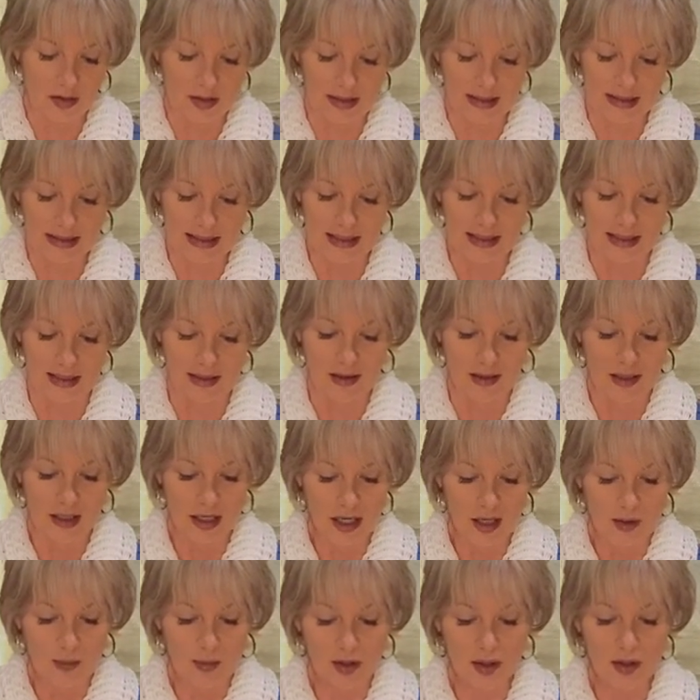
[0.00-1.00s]
you can see,
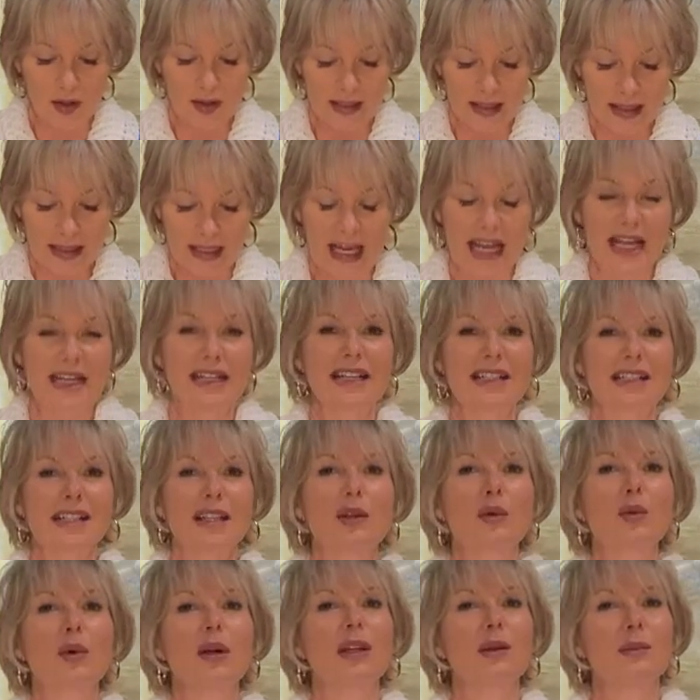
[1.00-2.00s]
because again, I
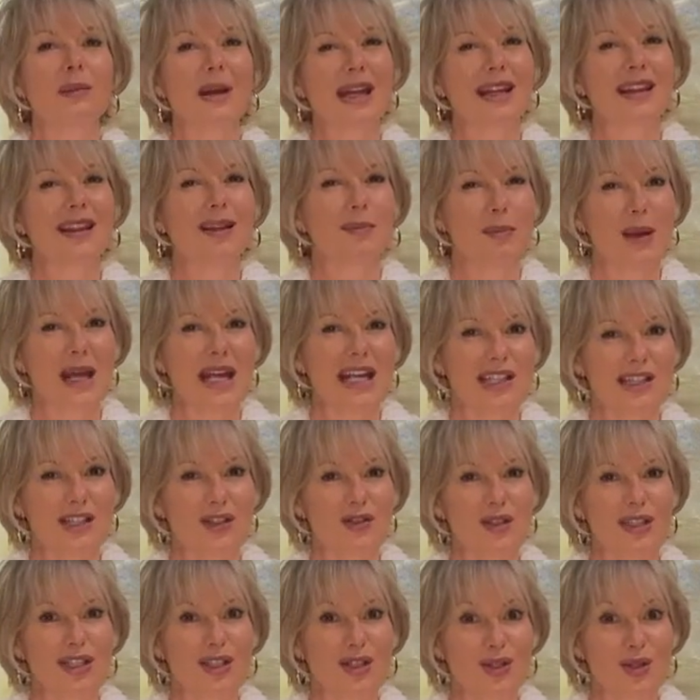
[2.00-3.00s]
didn't want to make the
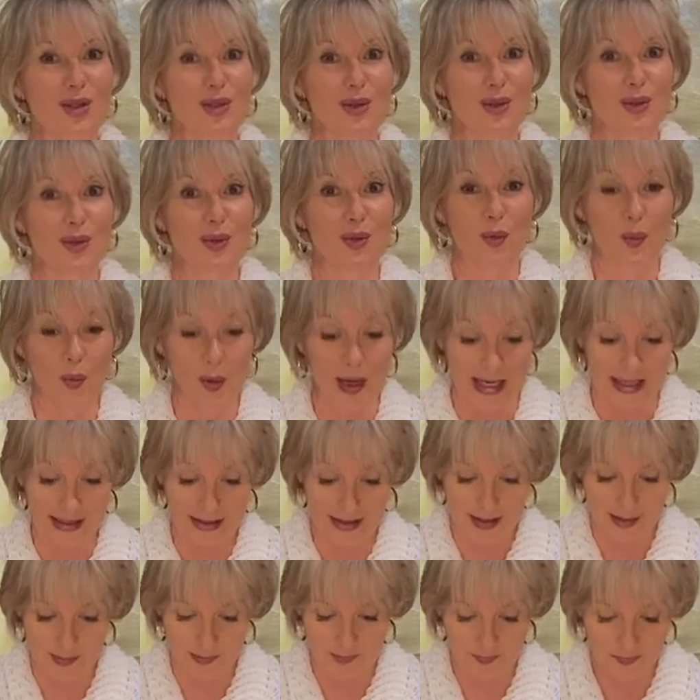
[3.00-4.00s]
pastry too
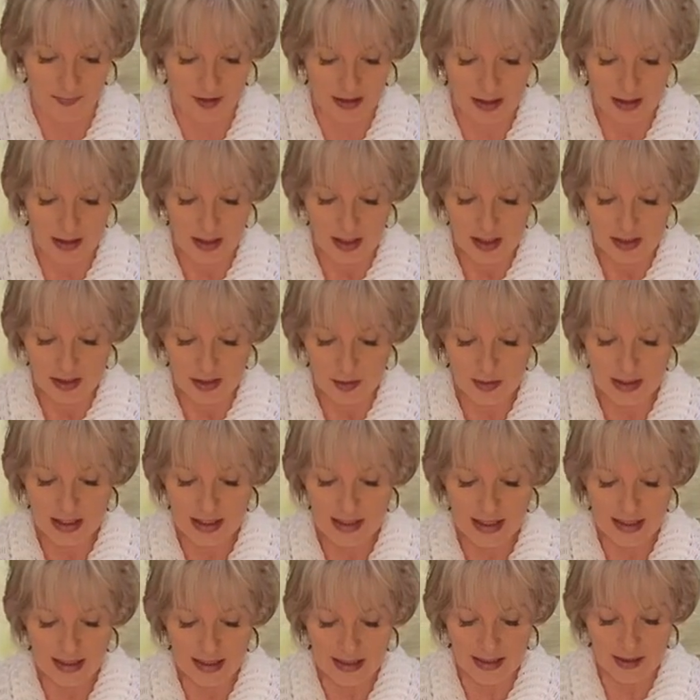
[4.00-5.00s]
wet. So we're
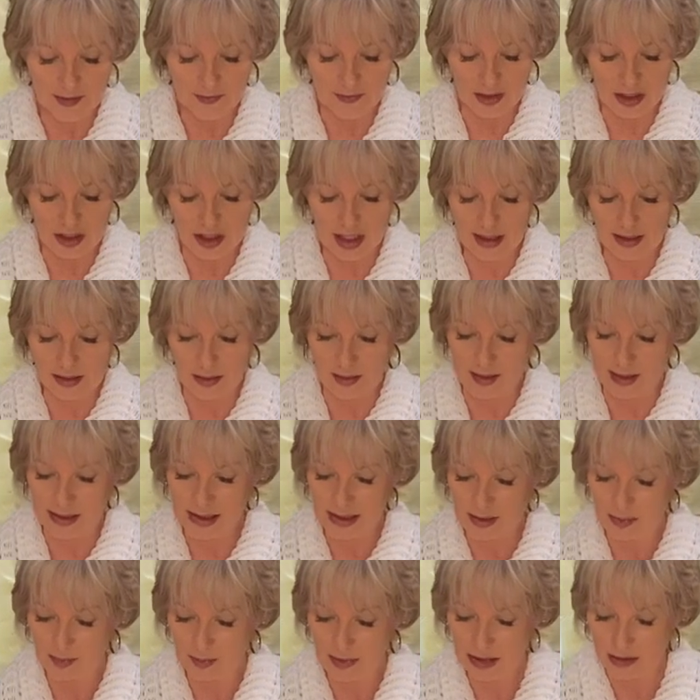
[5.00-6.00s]
just going to give a gentle
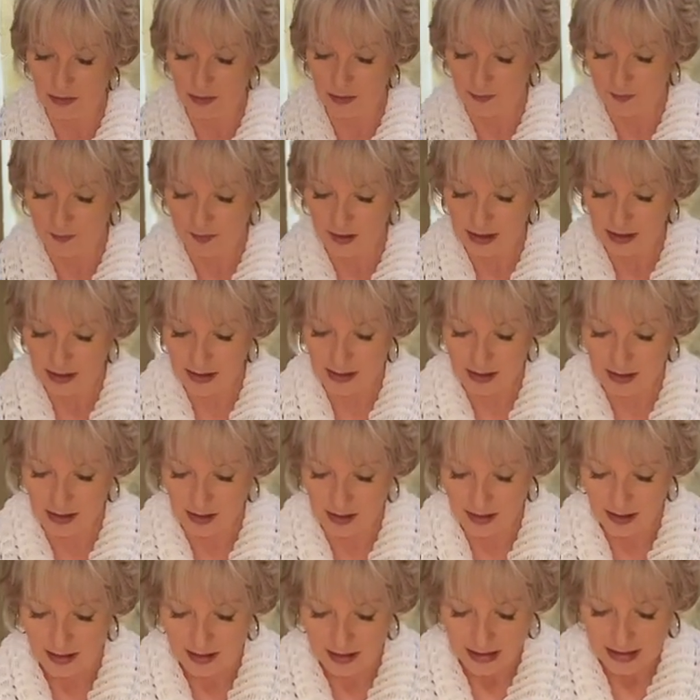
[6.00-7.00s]
smear of this.
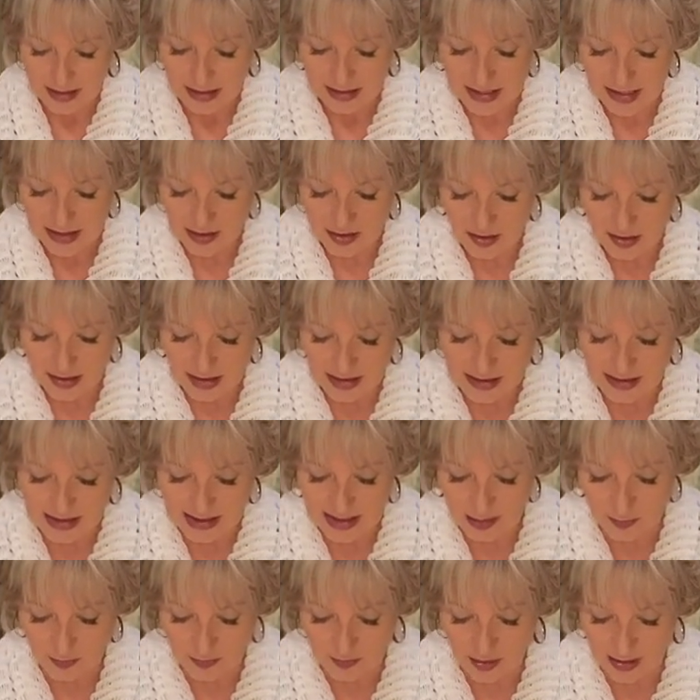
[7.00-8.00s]
And as you can
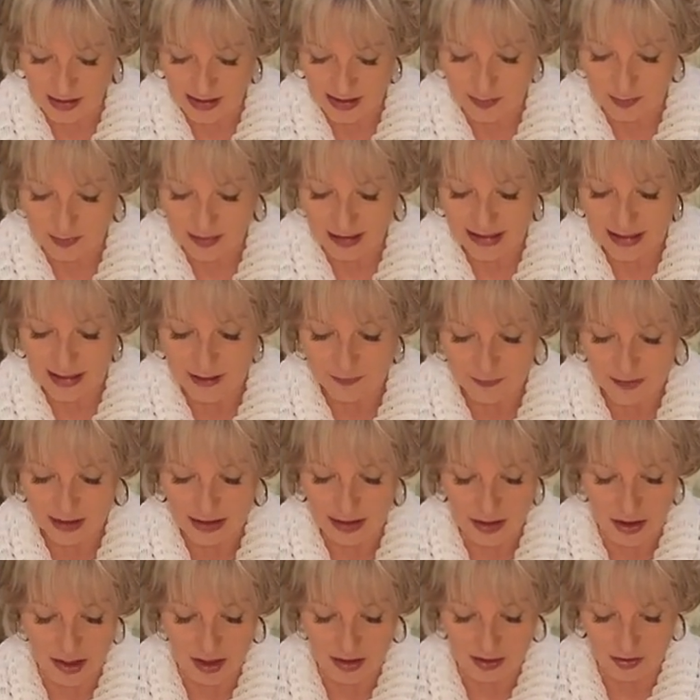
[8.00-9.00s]
see, we've got some
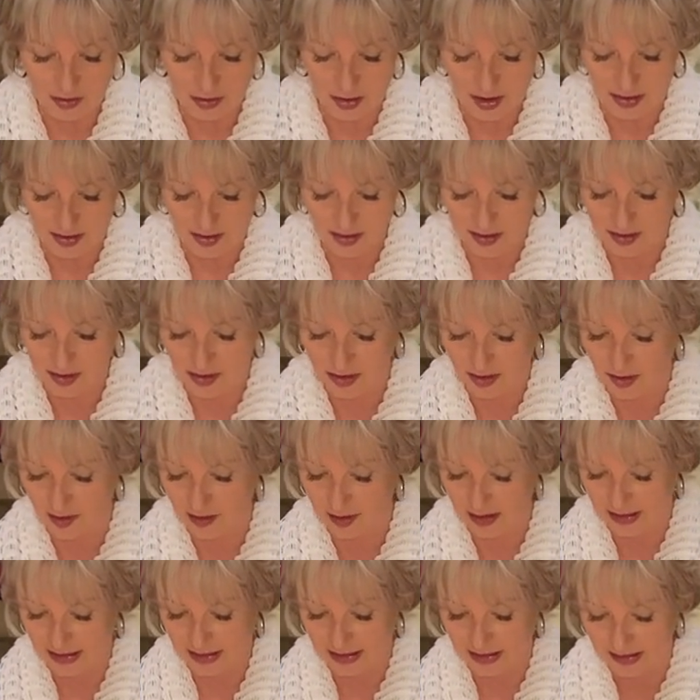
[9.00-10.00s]
lovely contrasts
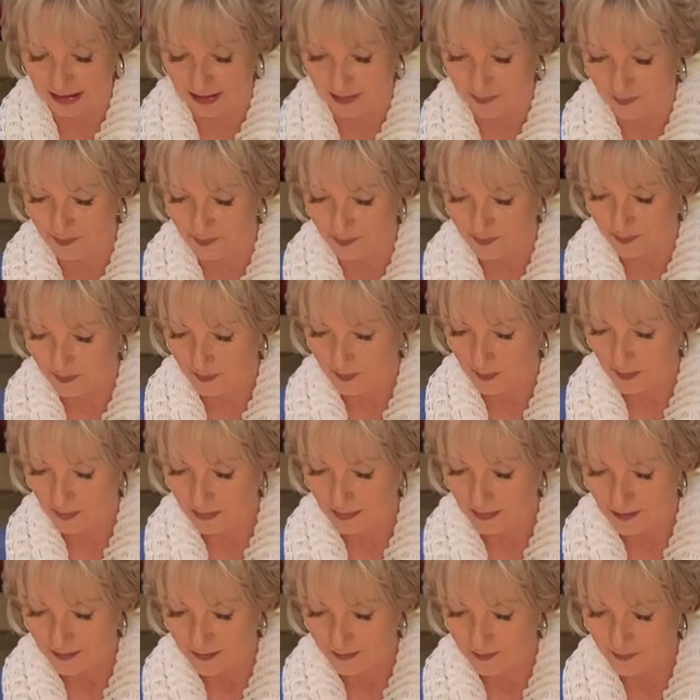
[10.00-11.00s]
going here.
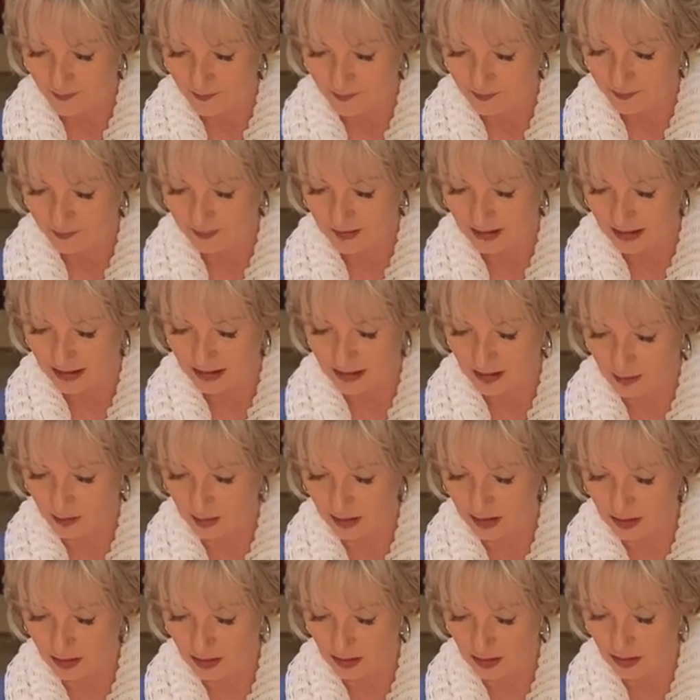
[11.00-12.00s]
There
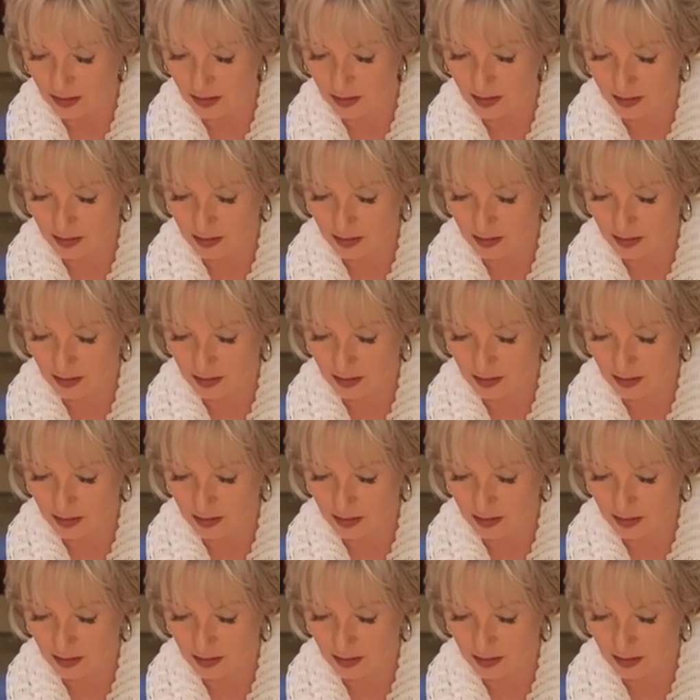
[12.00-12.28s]
we go.